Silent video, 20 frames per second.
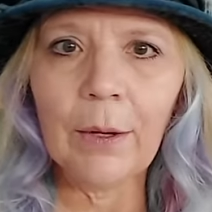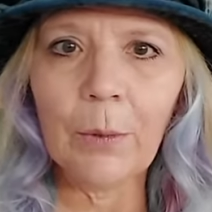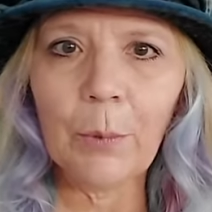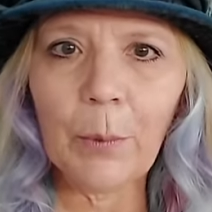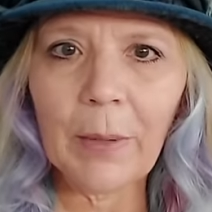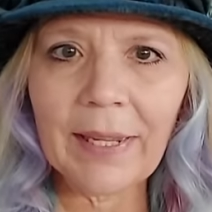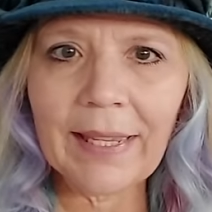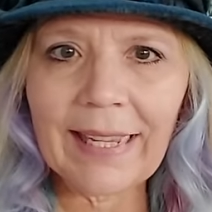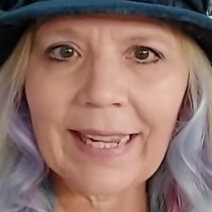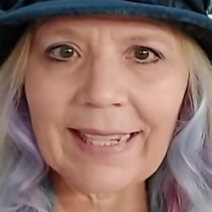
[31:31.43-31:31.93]

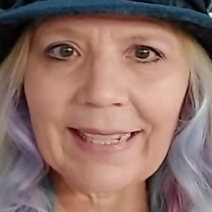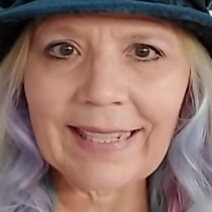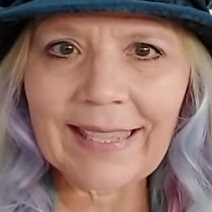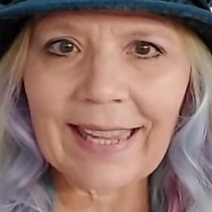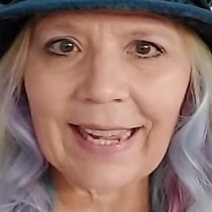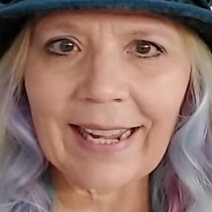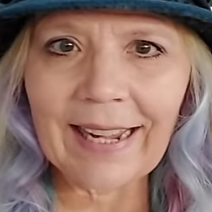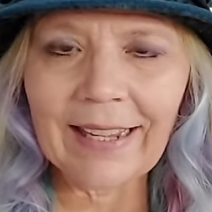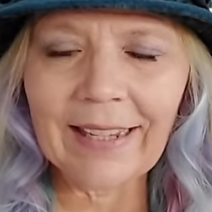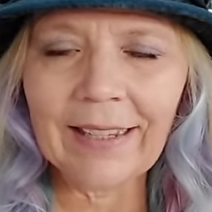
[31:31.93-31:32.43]
One last
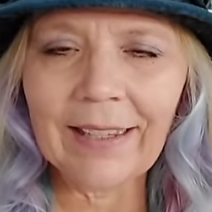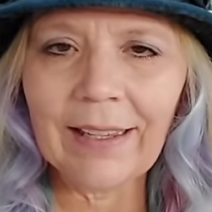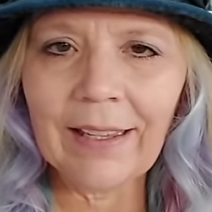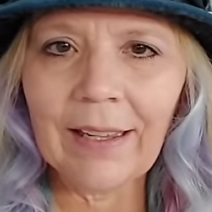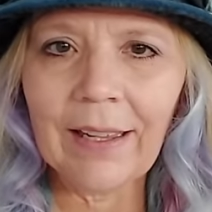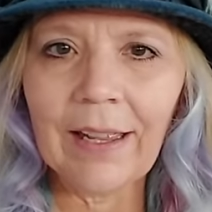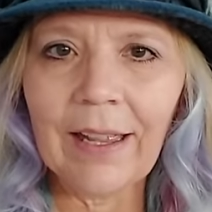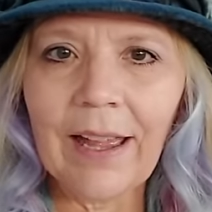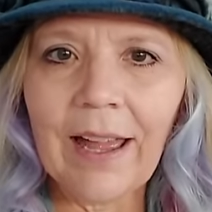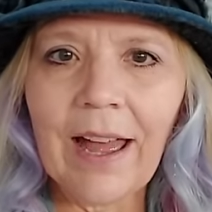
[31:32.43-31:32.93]
thing.
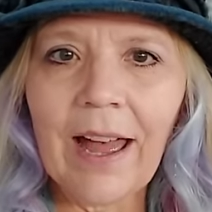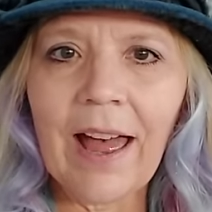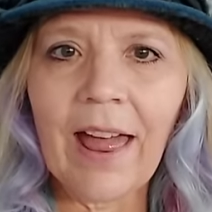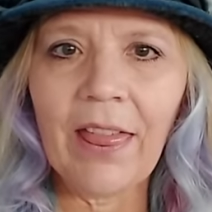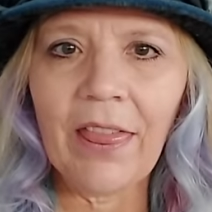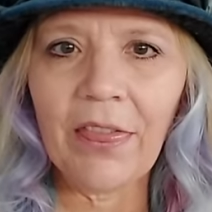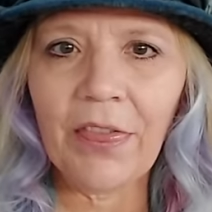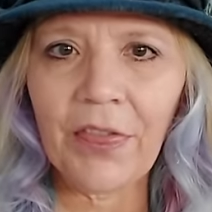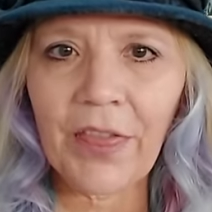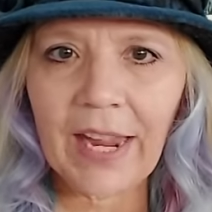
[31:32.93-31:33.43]

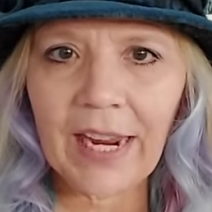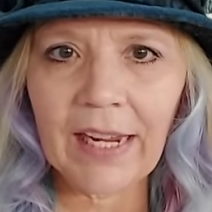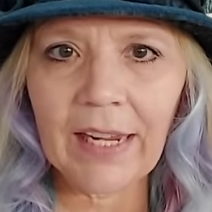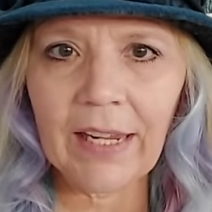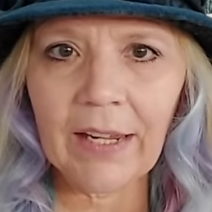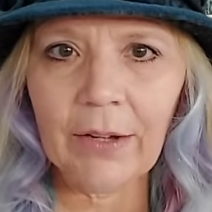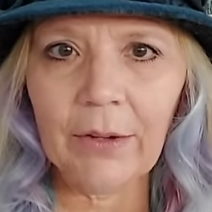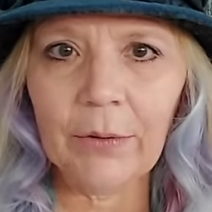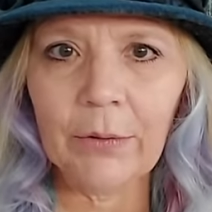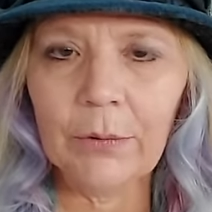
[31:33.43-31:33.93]
Thank
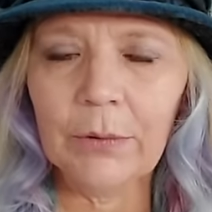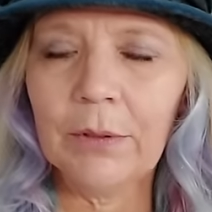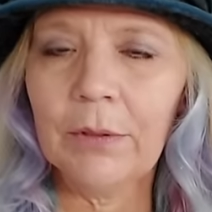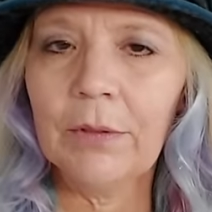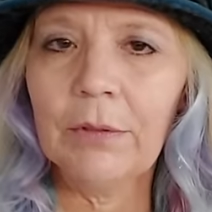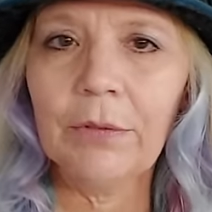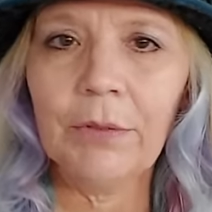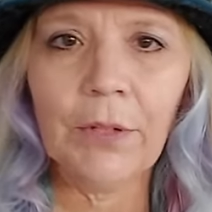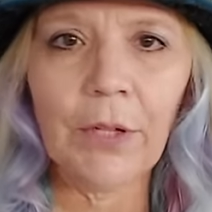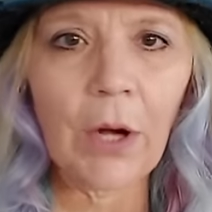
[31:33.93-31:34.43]
you
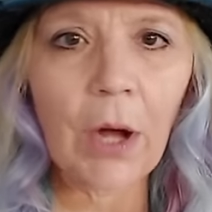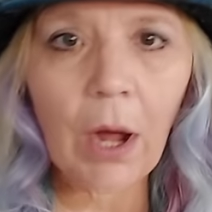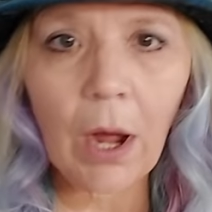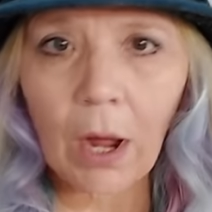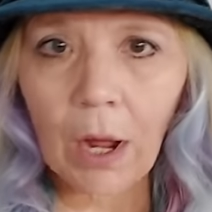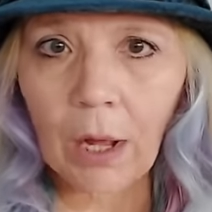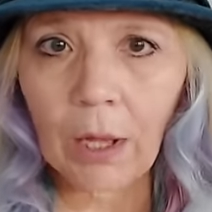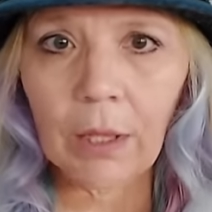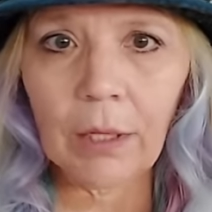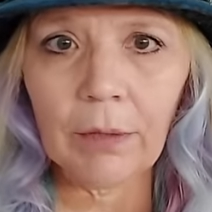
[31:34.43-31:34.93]
for
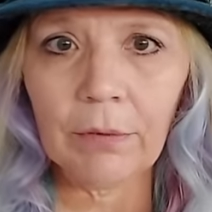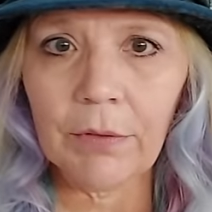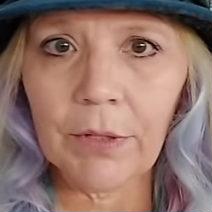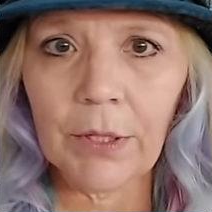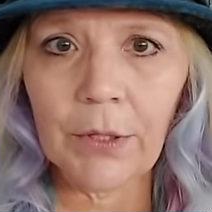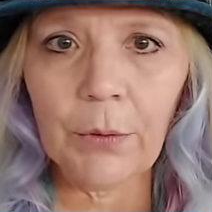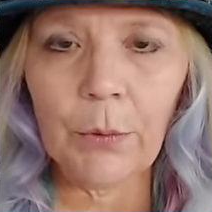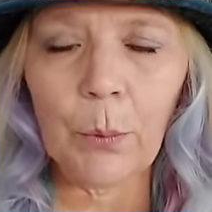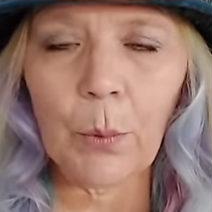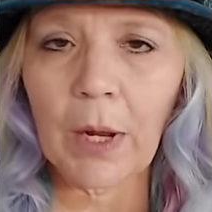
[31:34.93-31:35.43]
all of
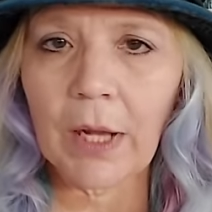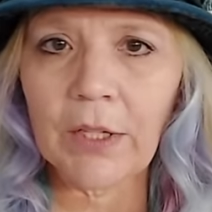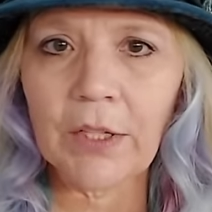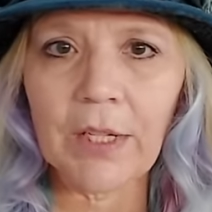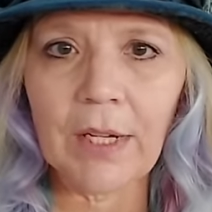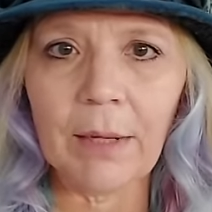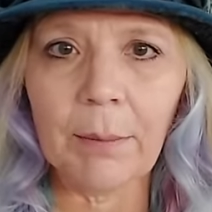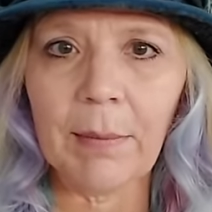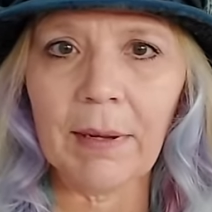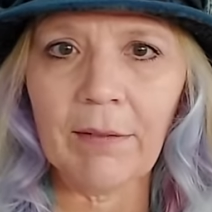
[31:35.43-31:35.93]
you
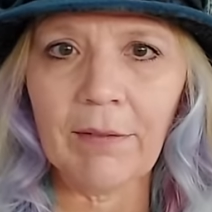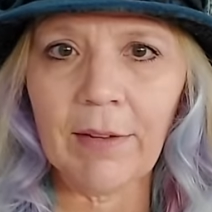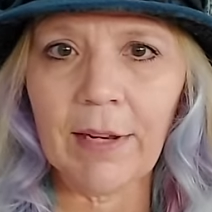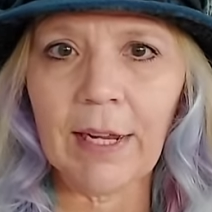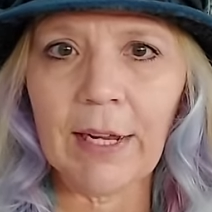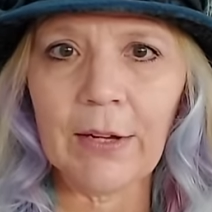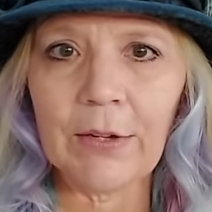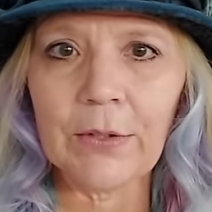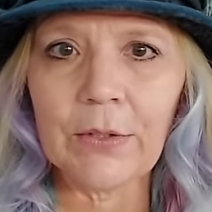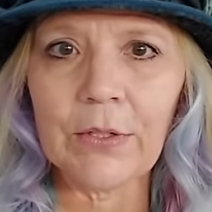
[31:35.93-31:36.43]
watching my
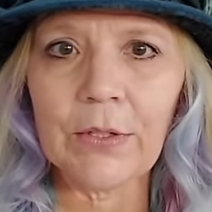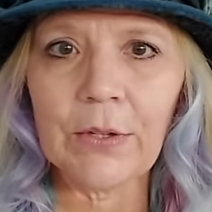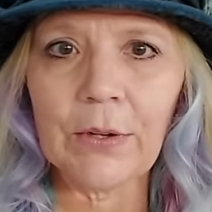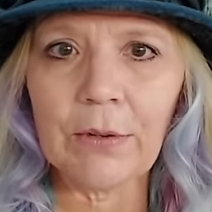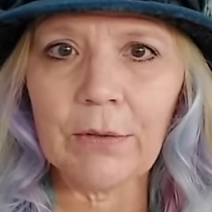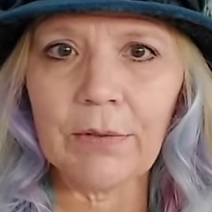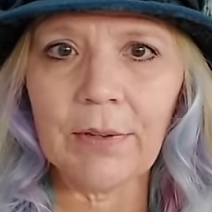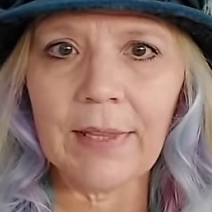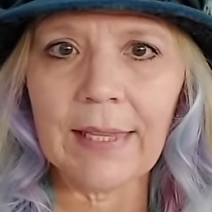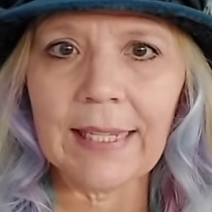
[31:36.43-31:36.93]
videos
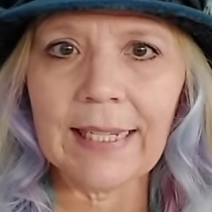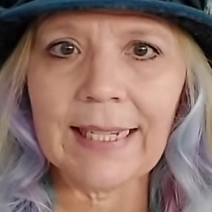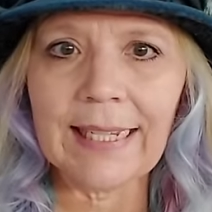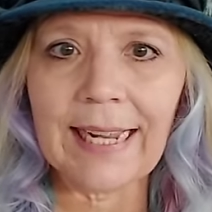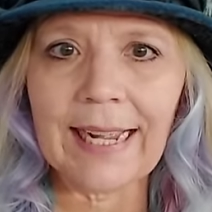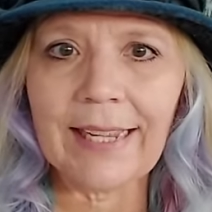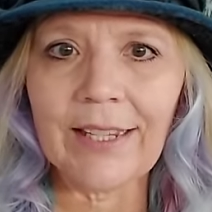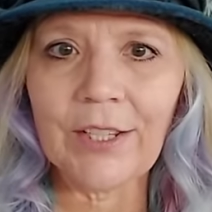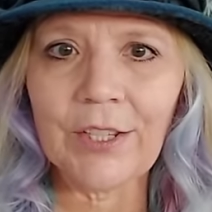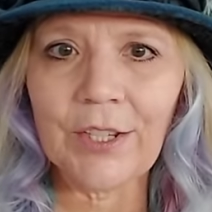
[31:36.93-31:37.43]
over this
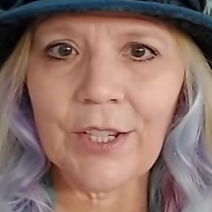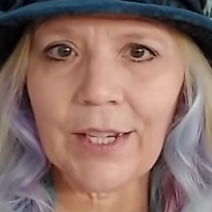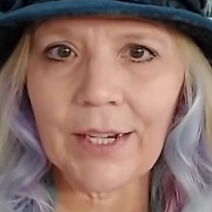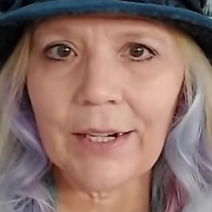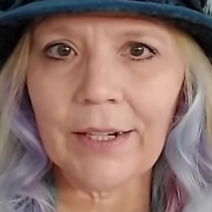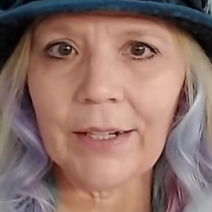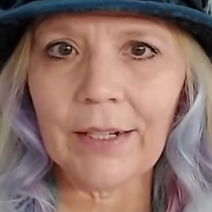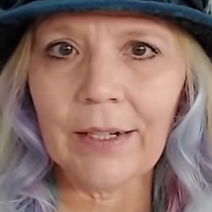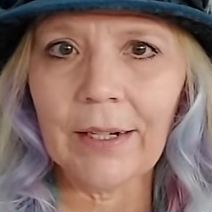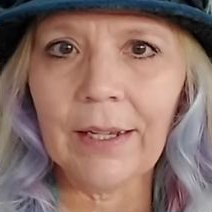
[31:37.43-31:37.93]
last
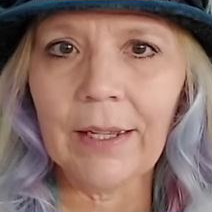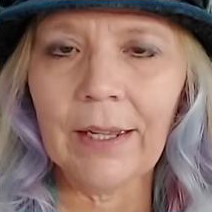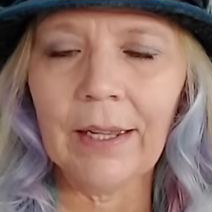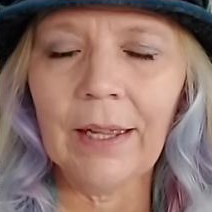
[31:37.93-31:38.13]
year.